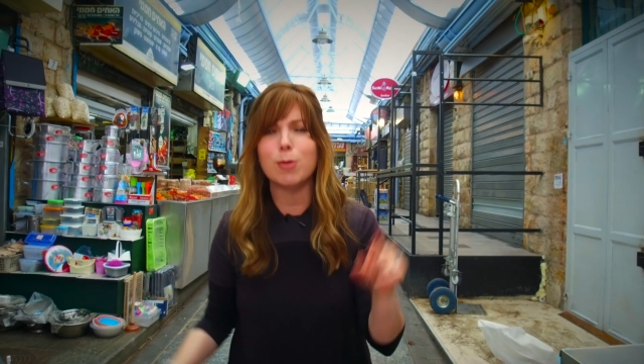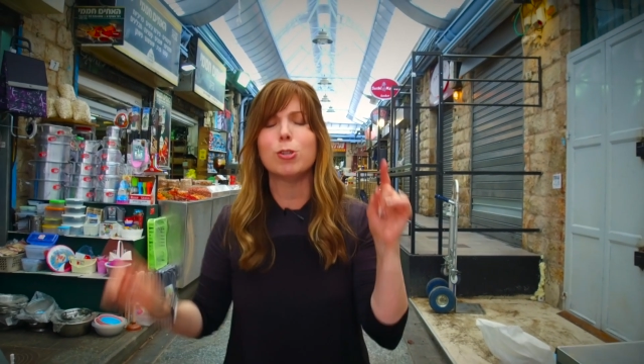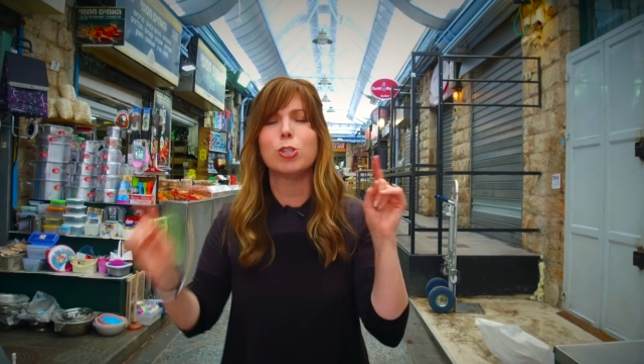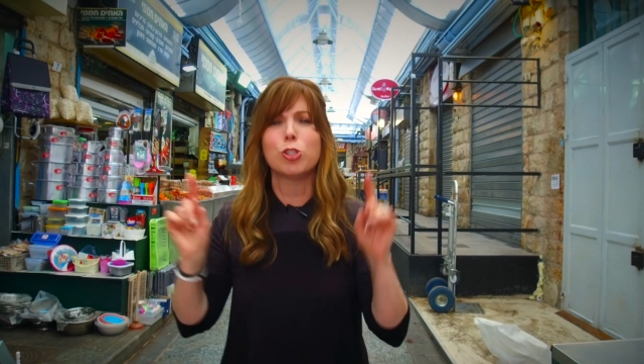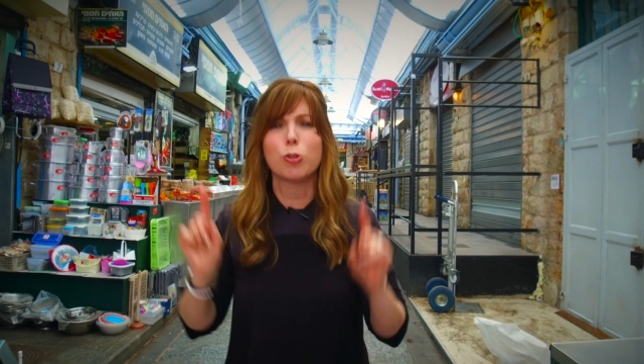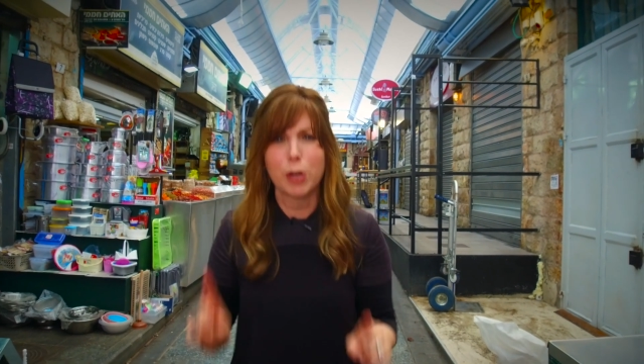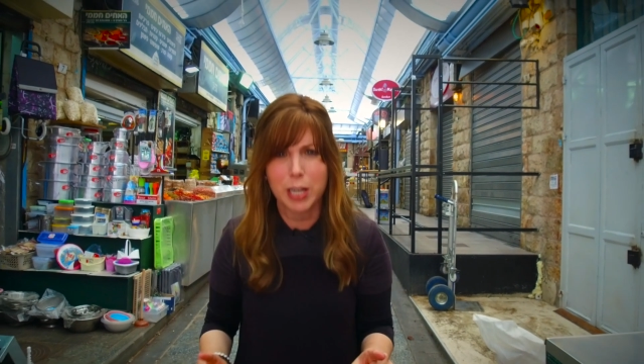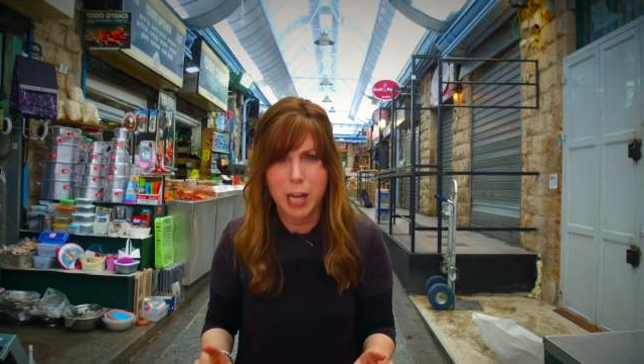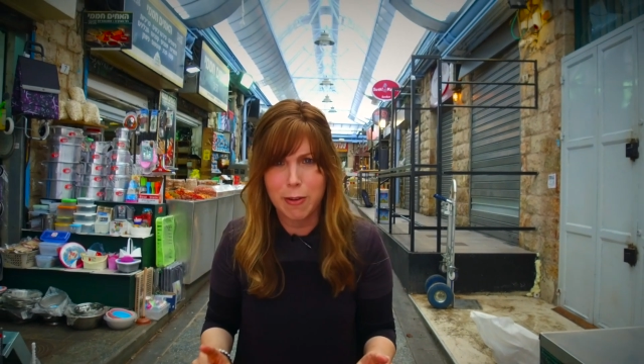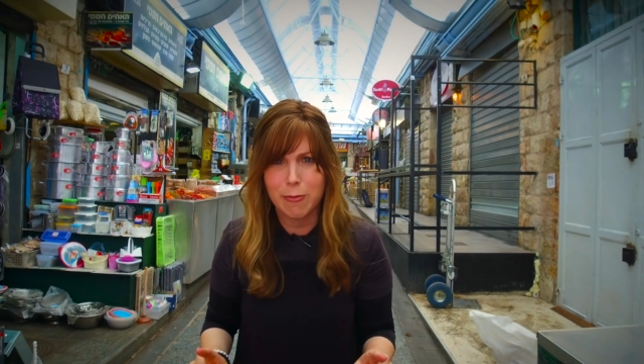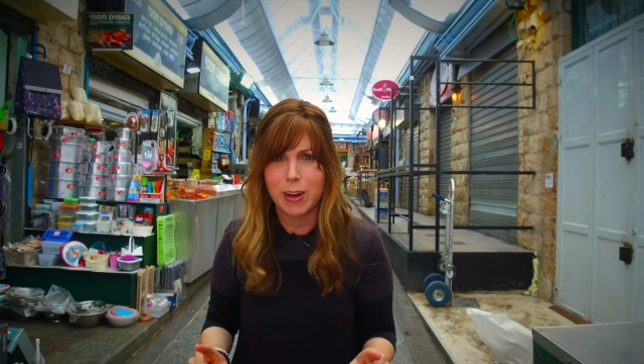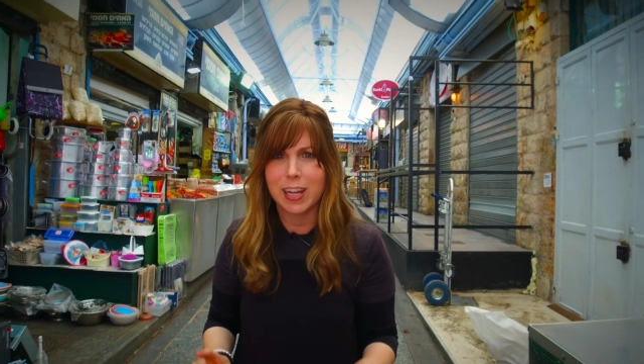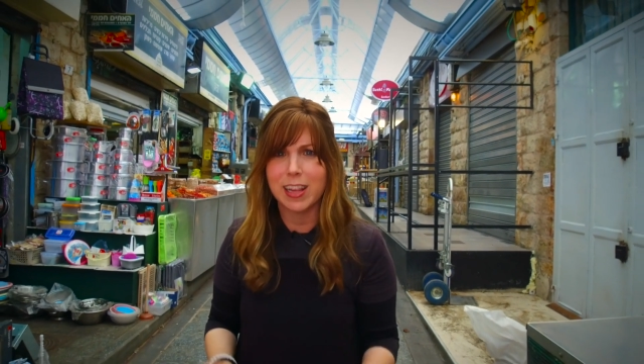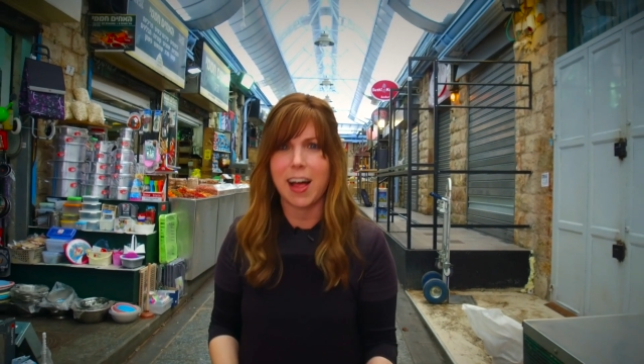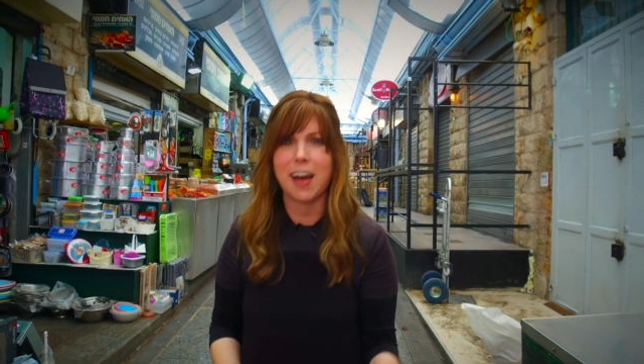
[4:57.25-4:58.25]
to a shortcut
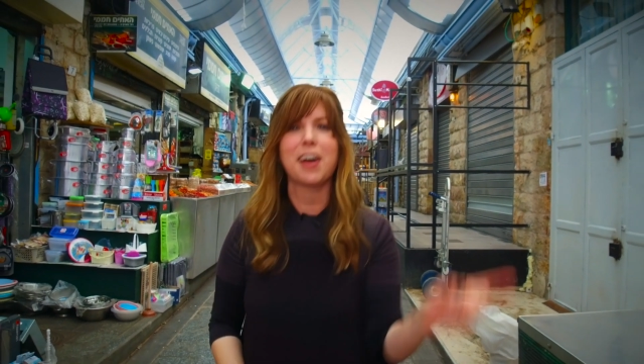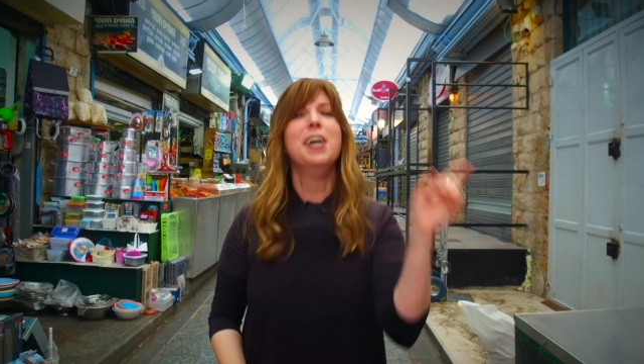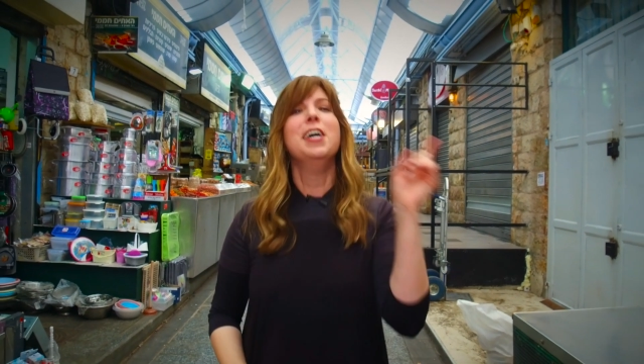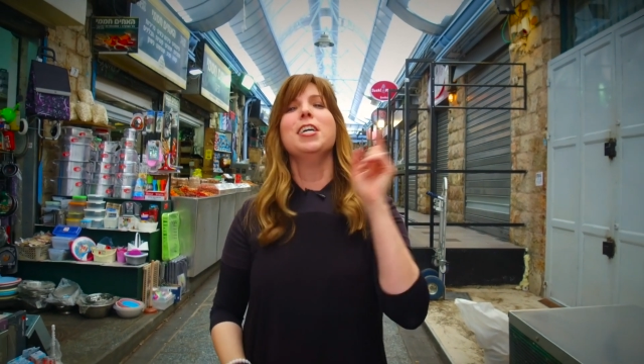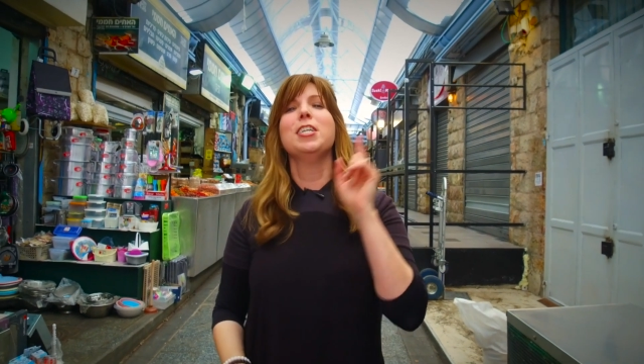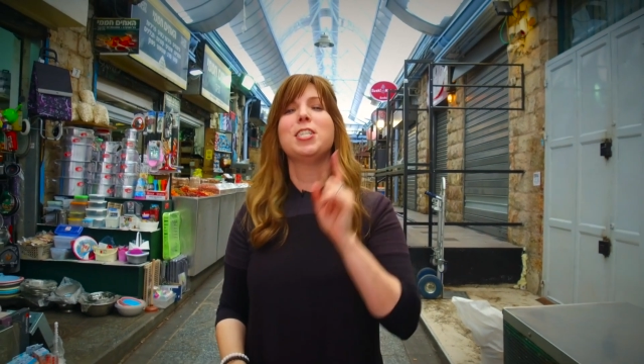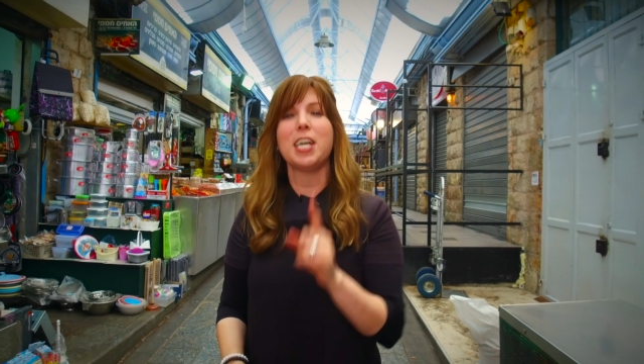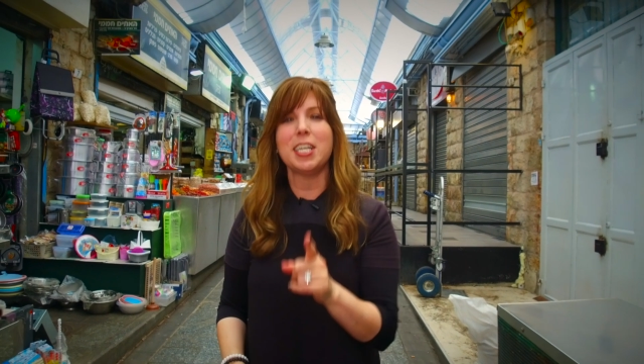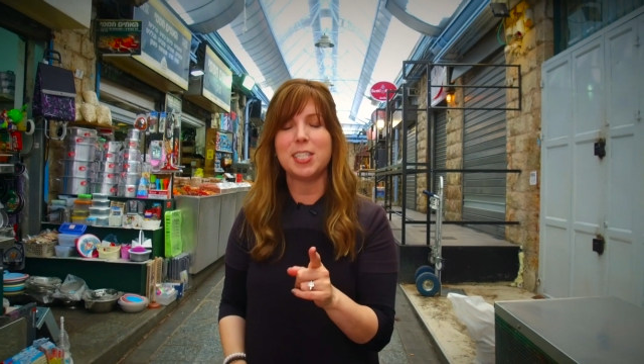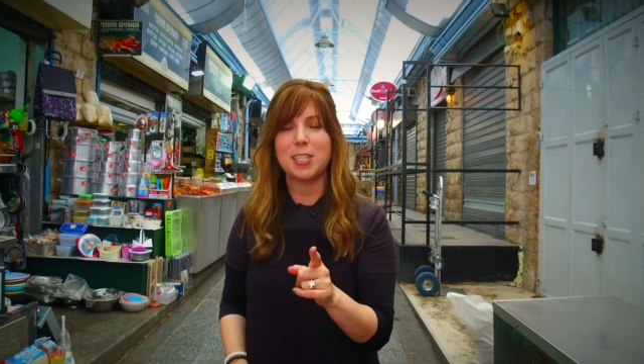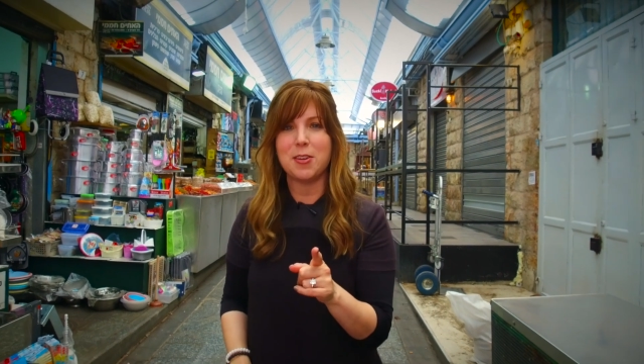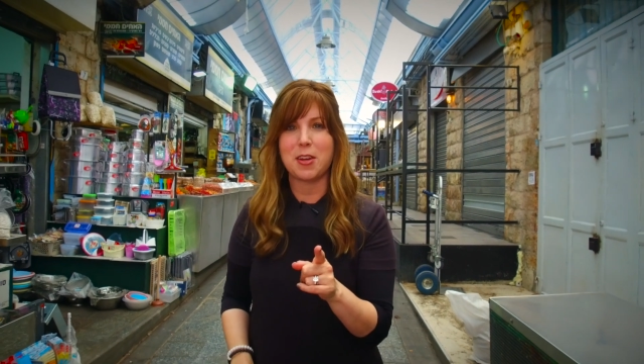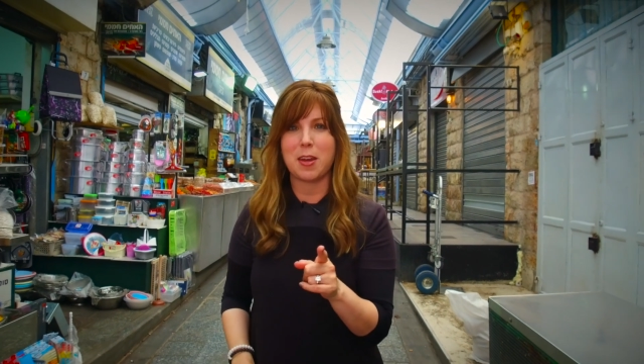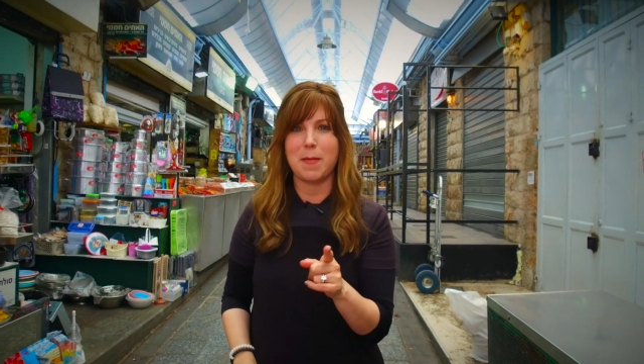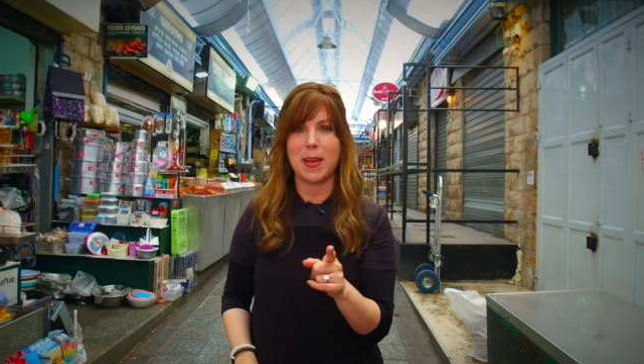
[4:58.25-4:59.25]
Rugelach just so
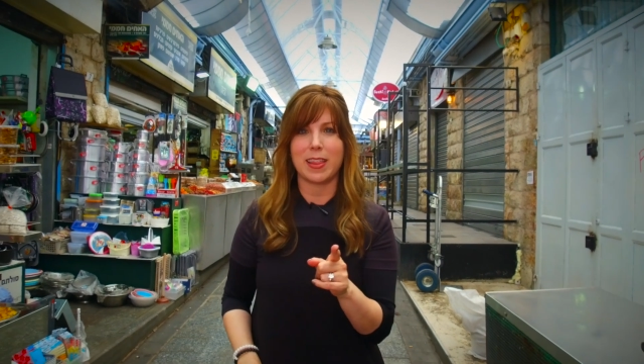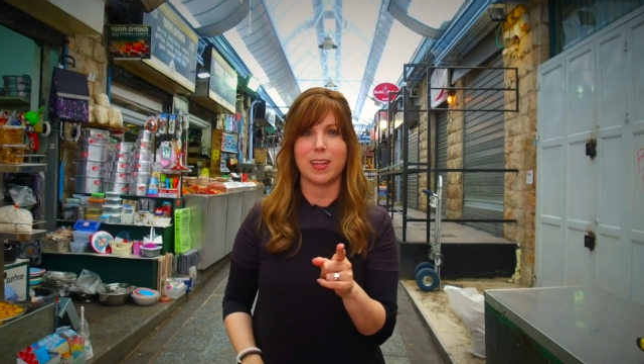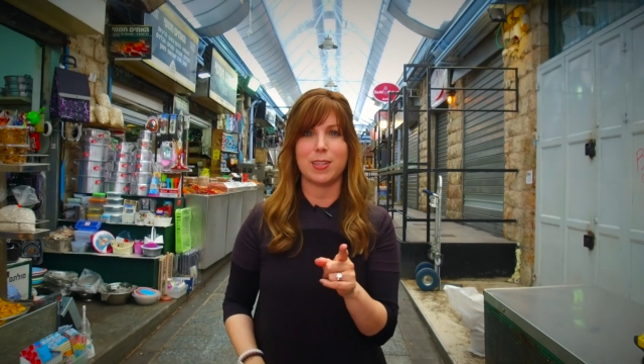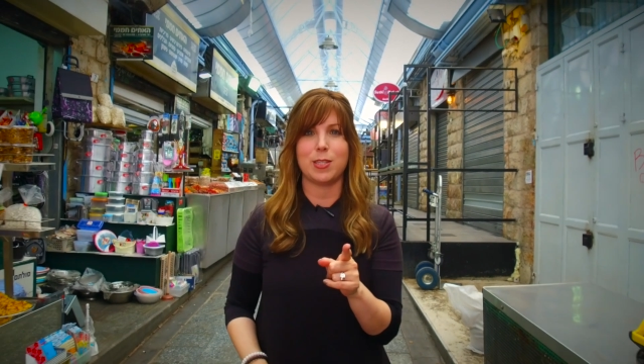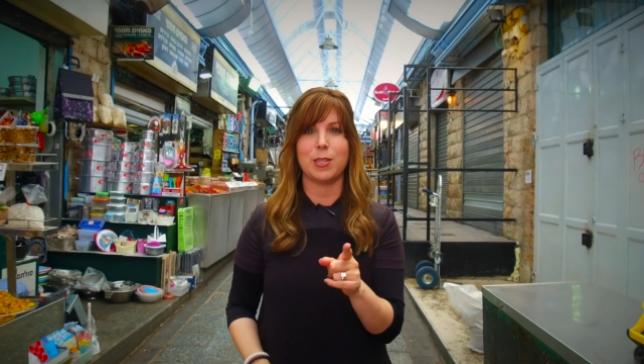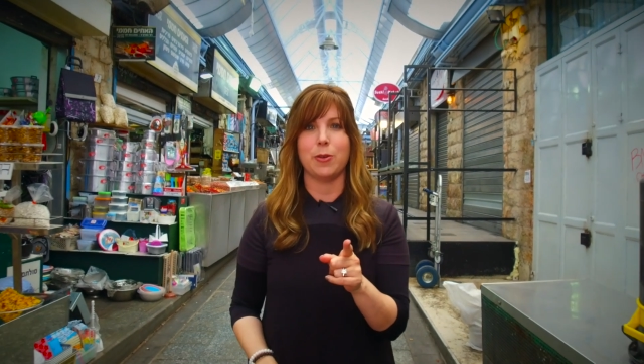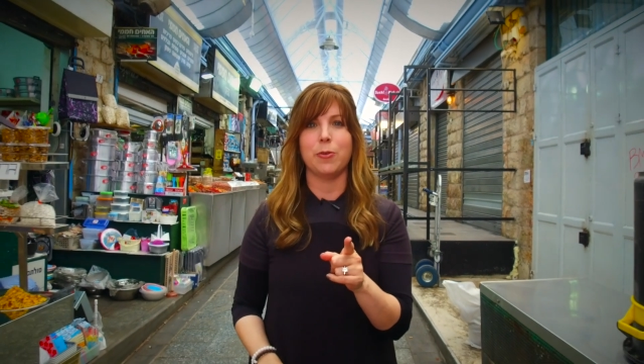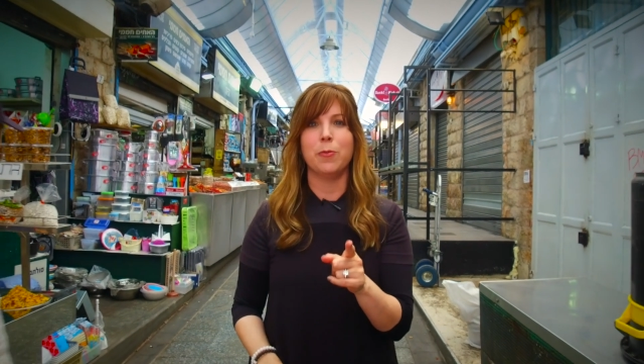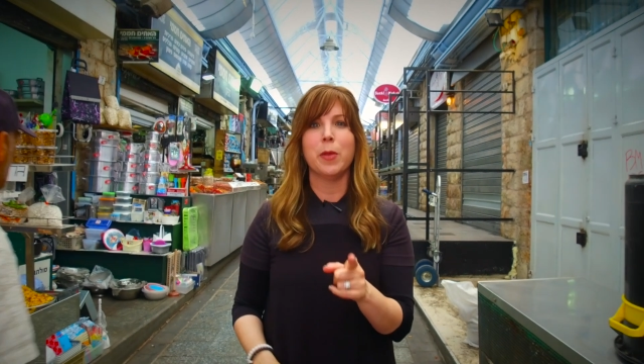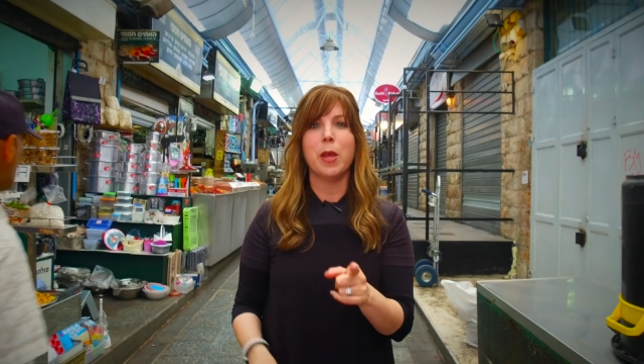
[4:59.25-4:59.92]
you can make that too.